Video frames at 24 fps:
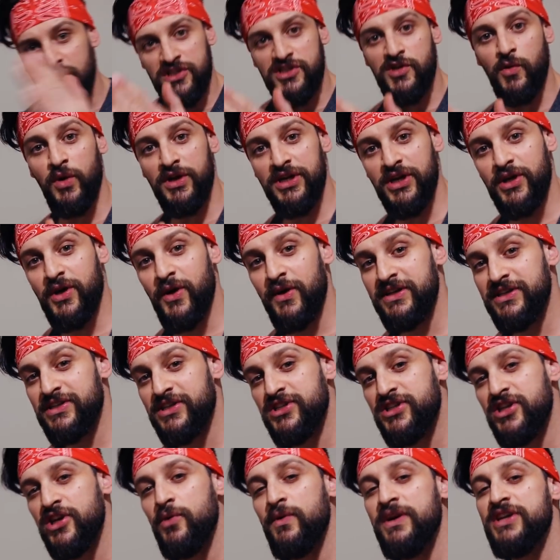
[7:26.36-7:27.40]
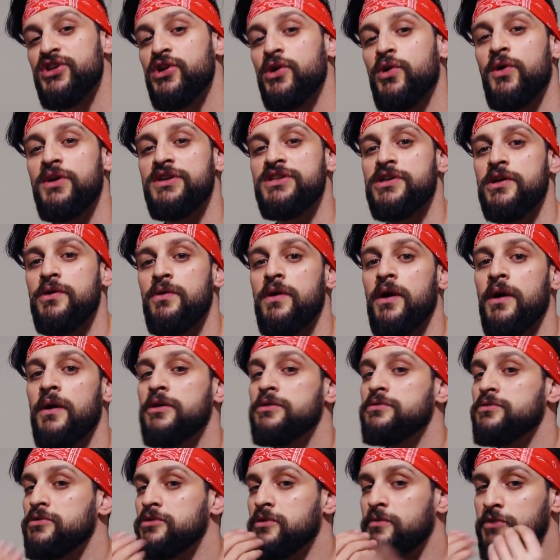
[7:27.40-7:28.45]
So what you're going to do is you're going to
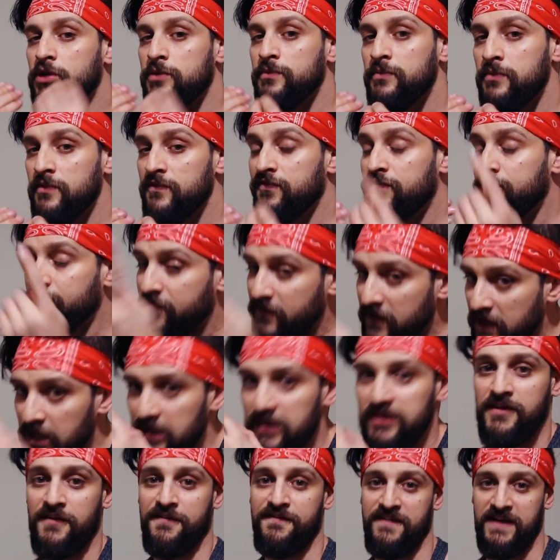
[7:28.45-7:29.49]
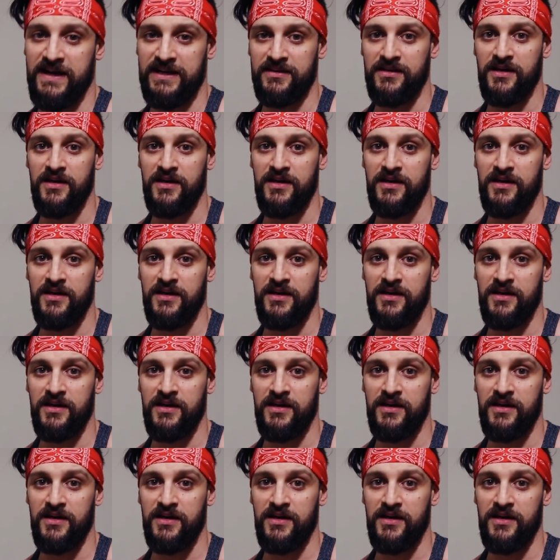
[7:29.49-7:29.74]
num num feed the fat